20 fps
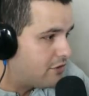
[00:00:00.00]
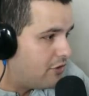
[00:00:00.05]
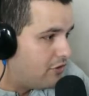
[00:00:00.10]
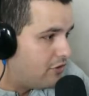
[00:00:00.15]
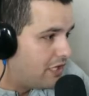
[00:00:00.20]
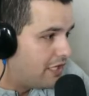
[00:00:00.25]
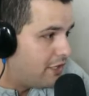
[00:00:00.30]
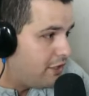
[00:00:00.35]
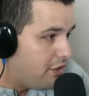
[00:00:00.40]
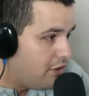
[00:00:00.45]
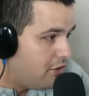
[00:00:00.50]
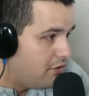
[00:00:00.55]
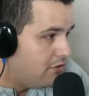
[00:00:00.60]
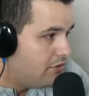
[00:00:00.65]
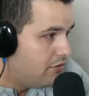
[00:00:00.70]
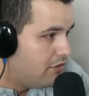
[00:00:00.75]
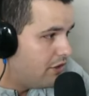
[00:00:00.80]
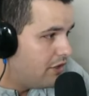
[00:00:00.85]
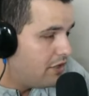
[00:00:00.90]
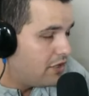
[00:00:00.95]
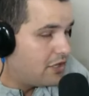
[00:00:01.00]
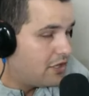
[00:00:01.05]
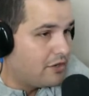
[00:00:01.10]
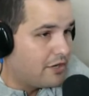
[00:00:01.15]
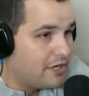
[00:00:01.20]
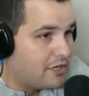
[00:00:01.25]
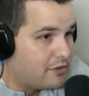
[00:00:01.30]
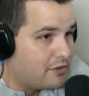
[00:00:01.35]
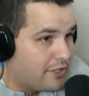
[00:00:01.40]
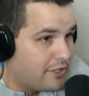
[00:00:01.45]
Only you
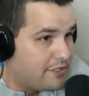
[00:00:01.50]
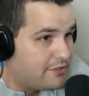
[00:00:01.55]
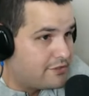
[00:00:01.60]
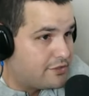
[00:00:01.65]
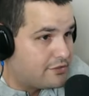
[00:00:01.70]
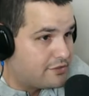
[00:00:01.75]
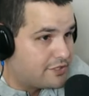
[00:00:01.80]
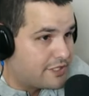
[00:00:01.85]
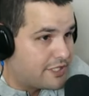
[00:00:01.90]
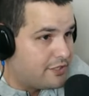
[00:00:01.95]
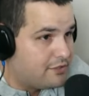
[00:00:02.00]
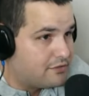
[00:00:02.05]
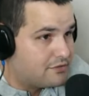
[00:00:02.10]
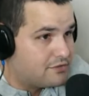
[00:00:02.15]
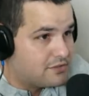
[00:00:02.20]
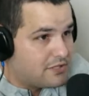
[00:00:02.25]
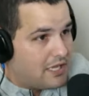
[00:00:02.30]
could increase your skills.